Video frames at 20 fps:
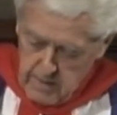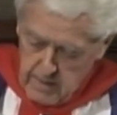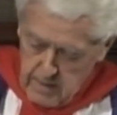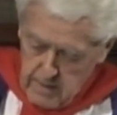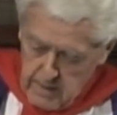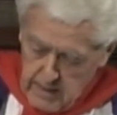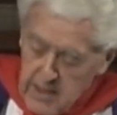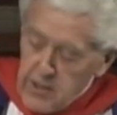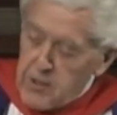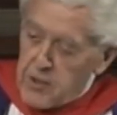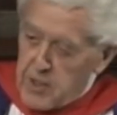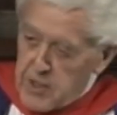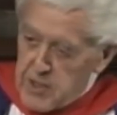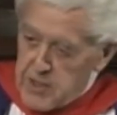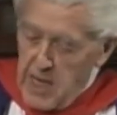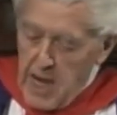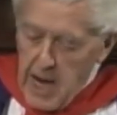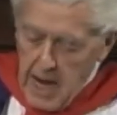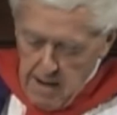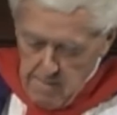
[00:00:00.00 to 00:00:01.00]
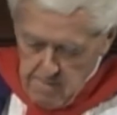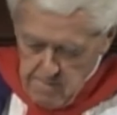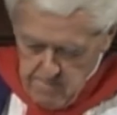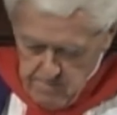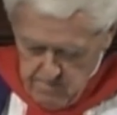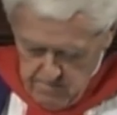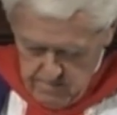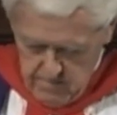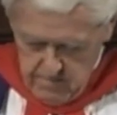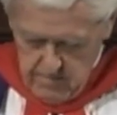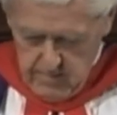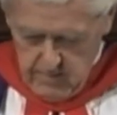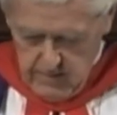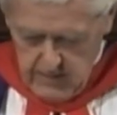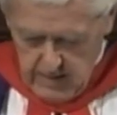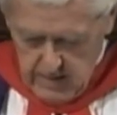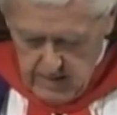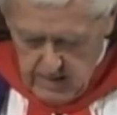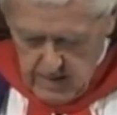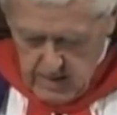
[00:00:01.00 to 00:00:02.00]
into the psalm,
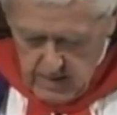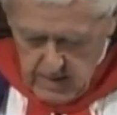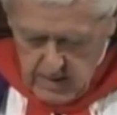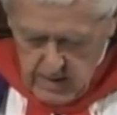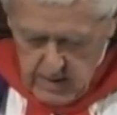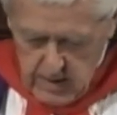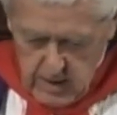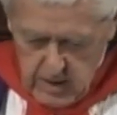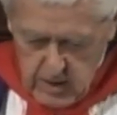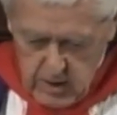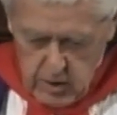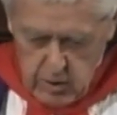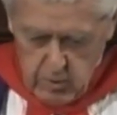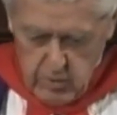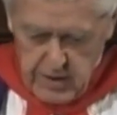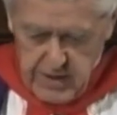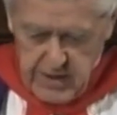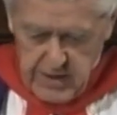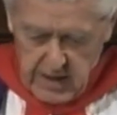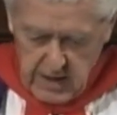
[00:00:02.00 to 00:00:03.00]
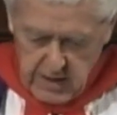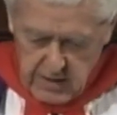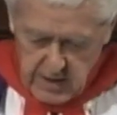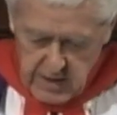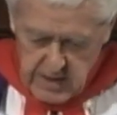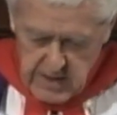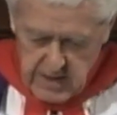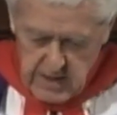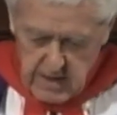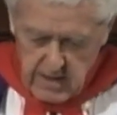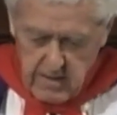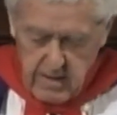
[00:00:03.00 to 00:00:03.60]
you will see this